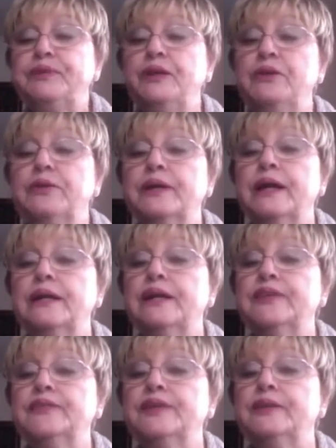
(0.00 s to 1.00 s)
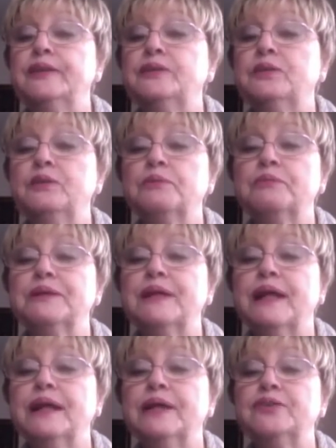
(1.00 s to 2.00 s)
Okay, let's see. Doing
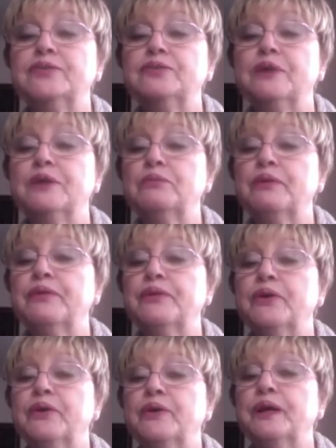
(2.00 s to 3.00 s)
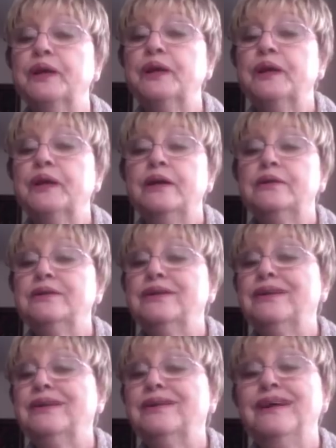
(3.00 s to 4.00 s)
metallic strand with yarn.
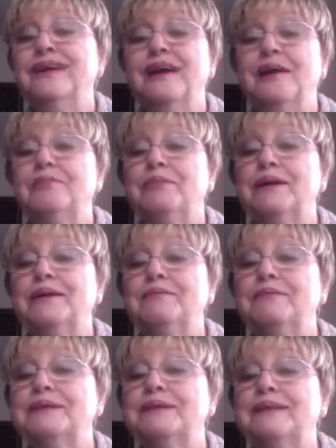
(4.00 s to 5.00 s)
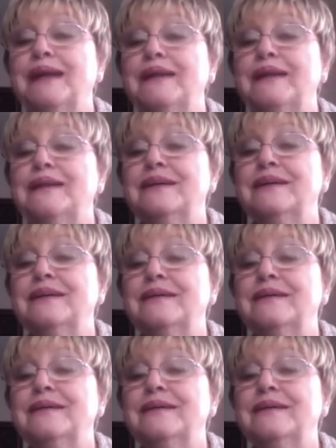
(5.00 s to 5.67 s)
No, yeah, but metallic